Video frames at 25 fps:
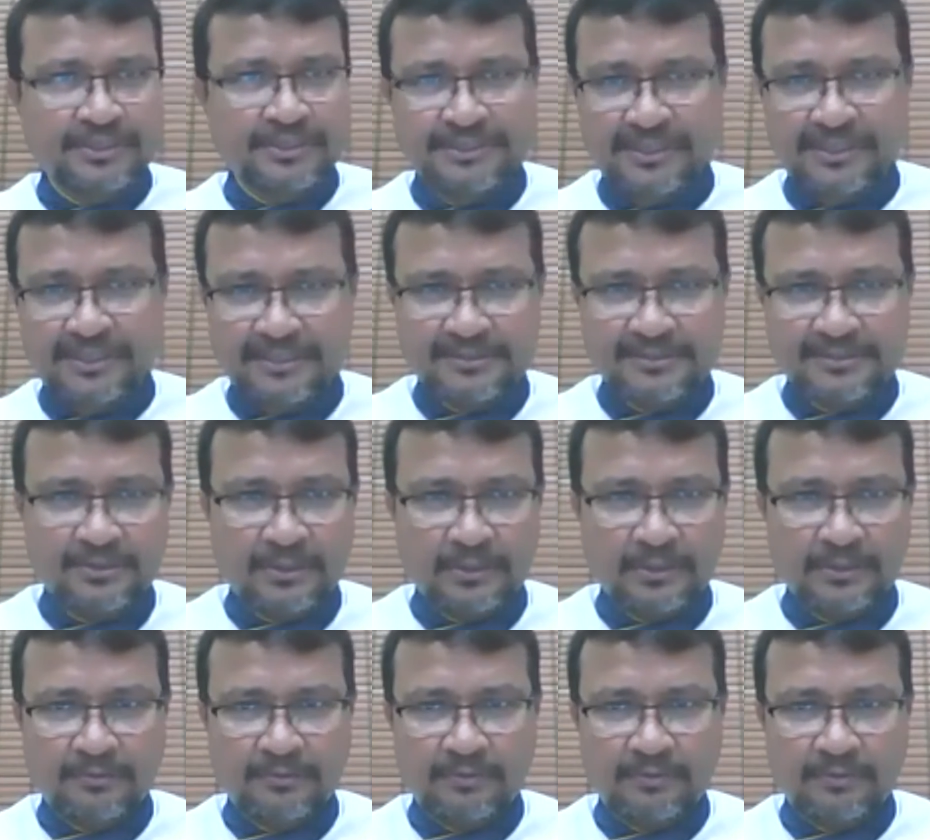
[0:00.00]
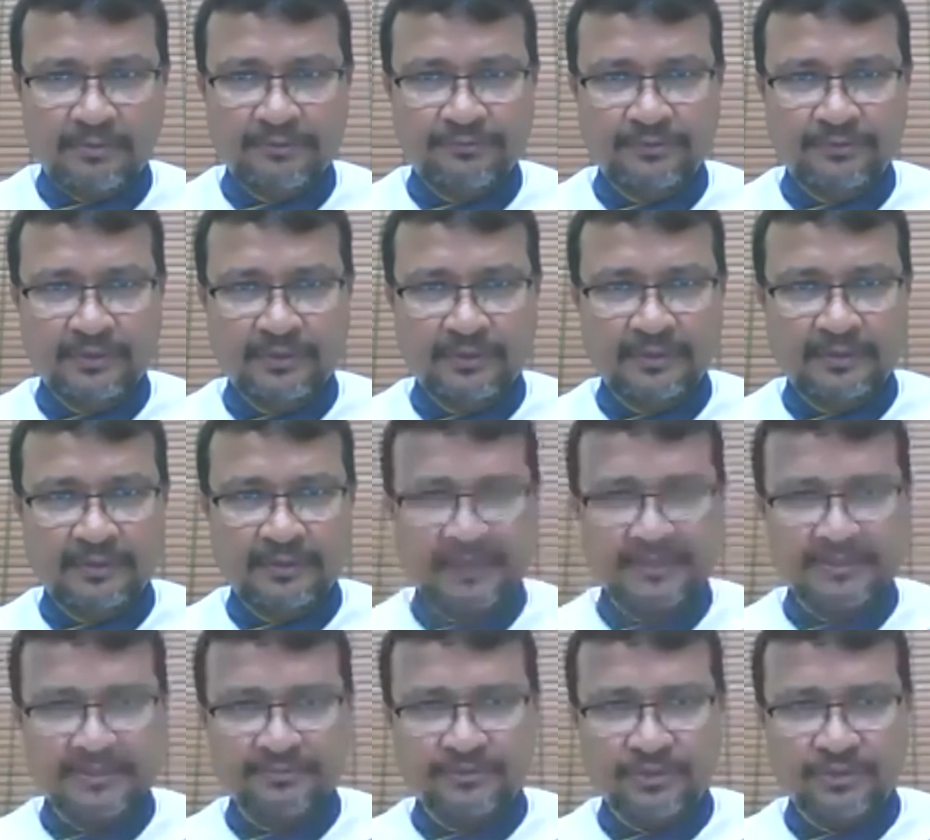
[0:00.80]
She has got a wonderful
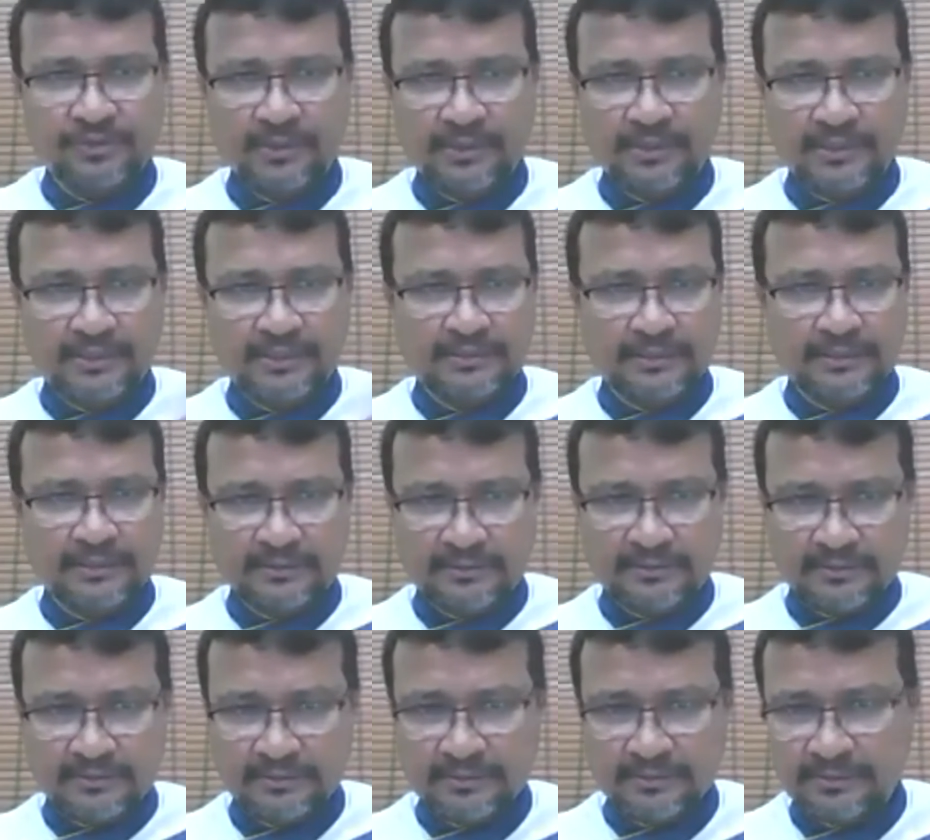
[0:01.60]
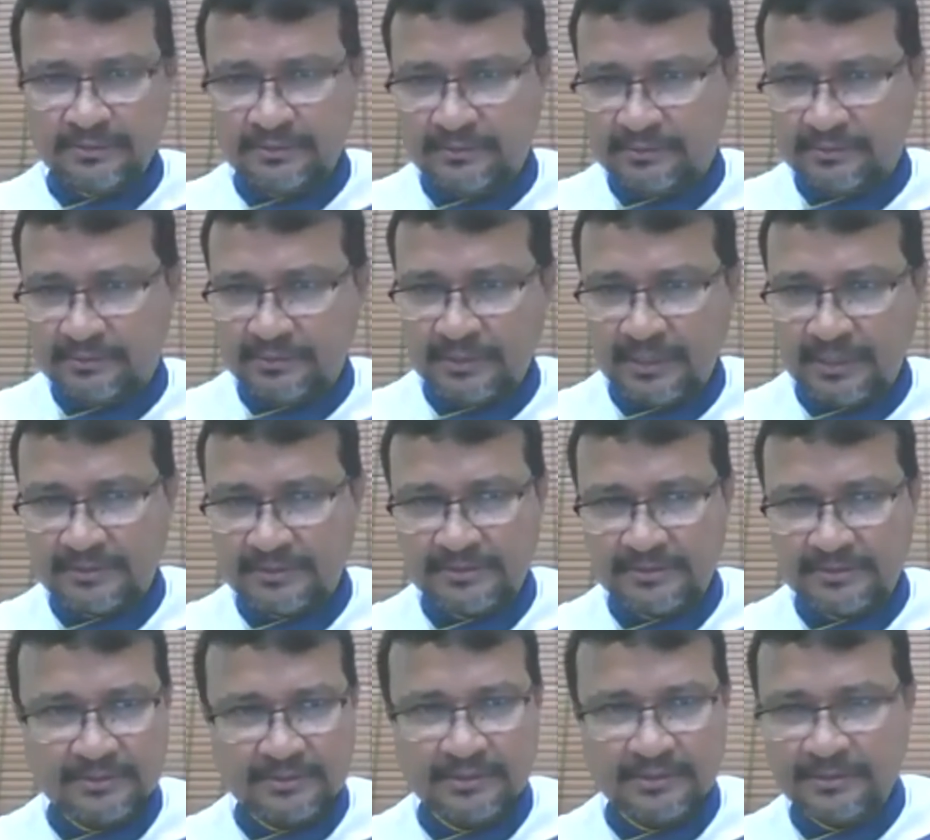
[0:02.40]
range of chocolate that uh,
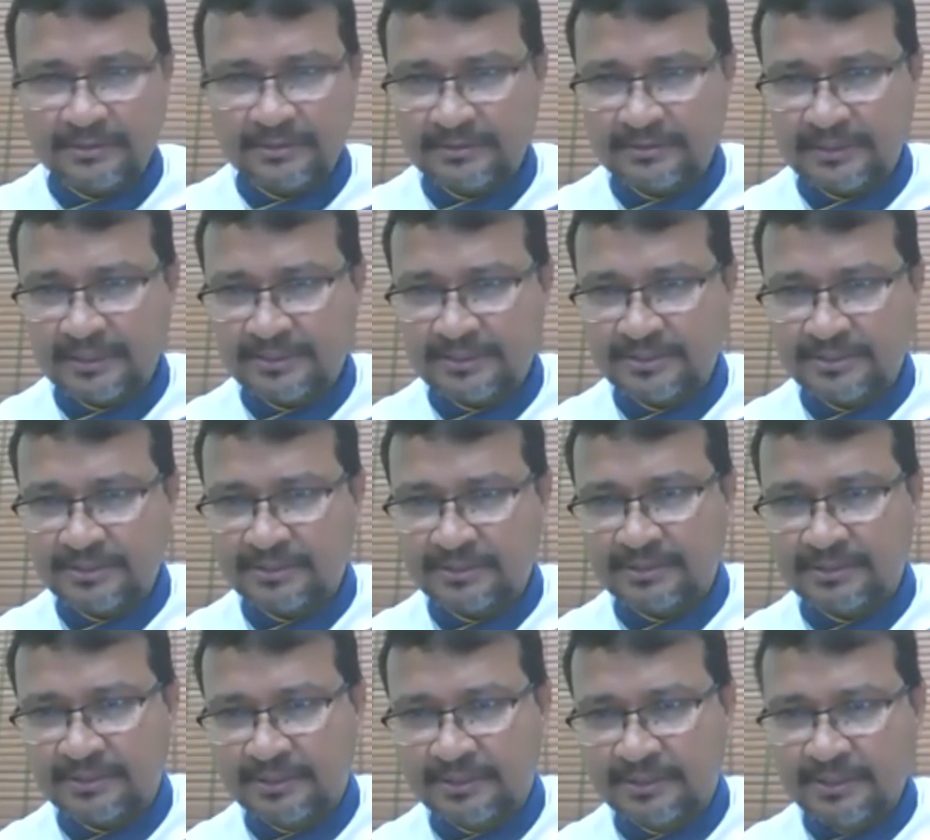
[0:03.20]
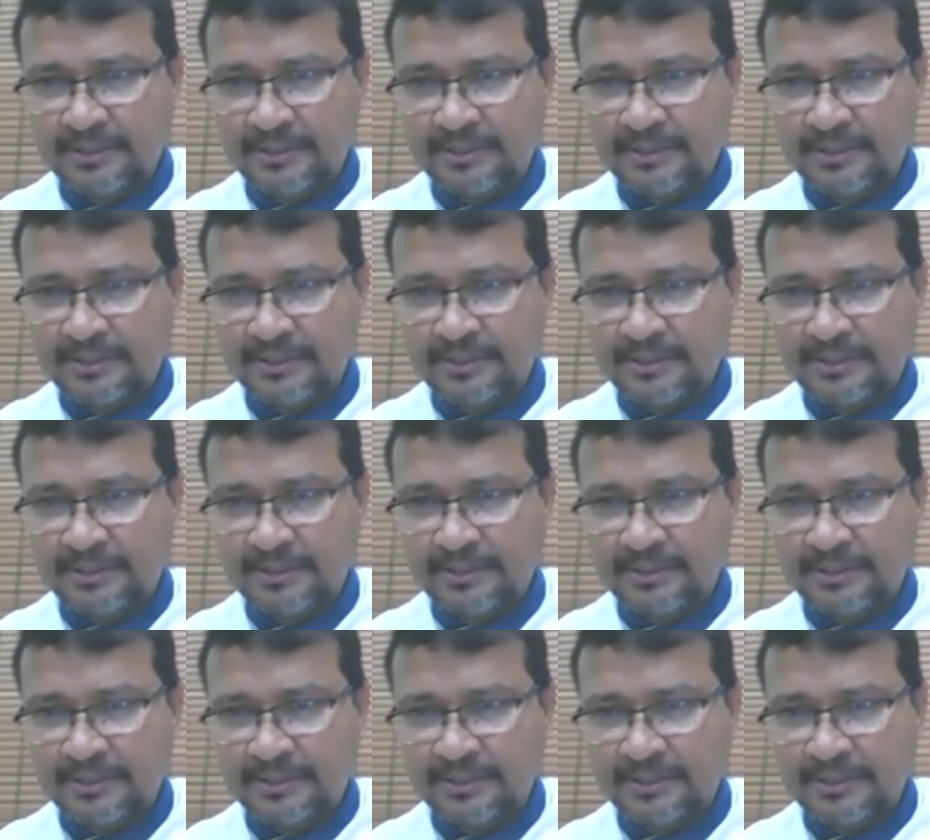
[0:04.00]
has uh, such uh,